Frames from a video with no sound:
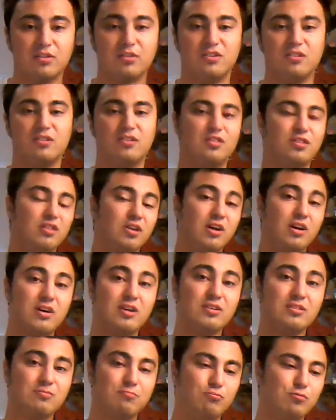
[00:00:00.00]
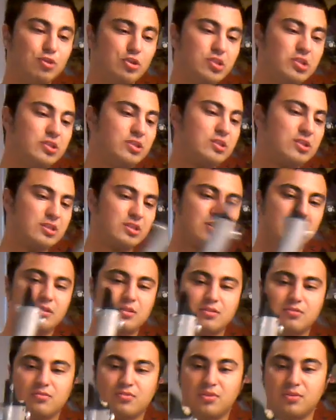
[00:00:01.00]
long word
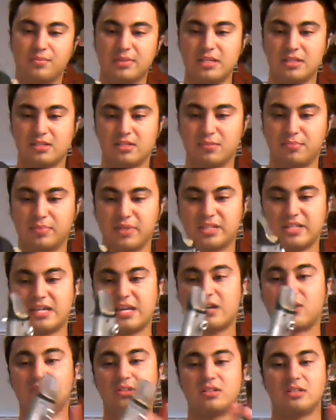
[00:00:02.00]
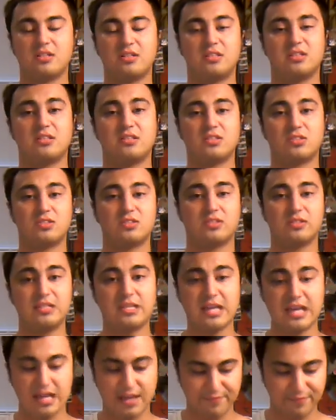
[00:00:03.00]
for me to pronounce. So
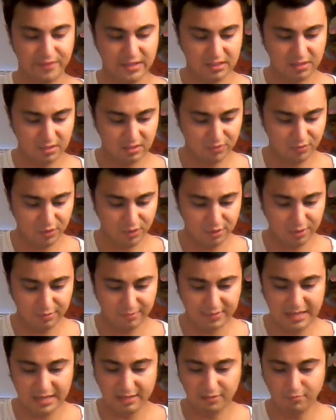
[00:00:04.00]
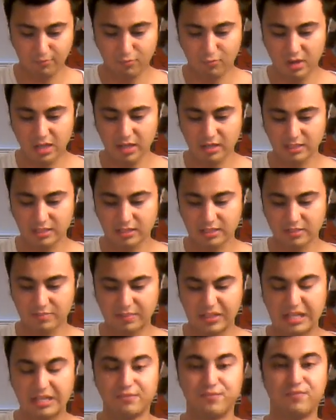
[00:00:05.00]
yeah, thank you for watching
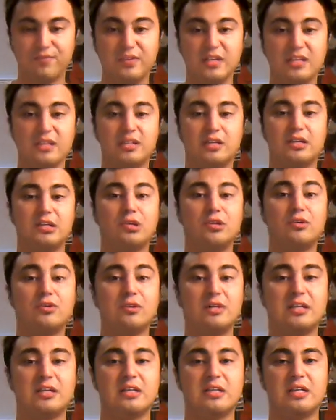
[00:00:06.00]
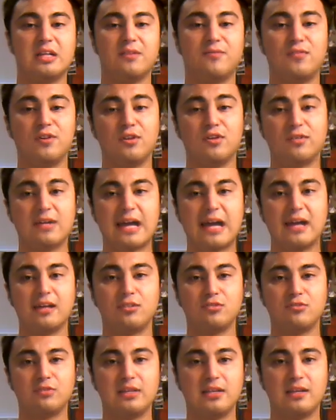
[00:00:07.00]
my video. If you
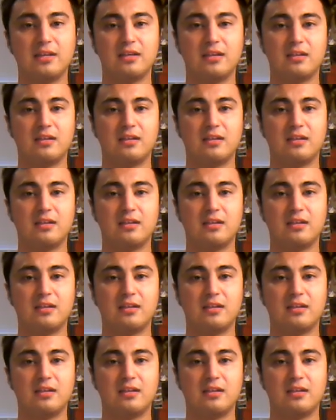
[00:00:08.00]
actually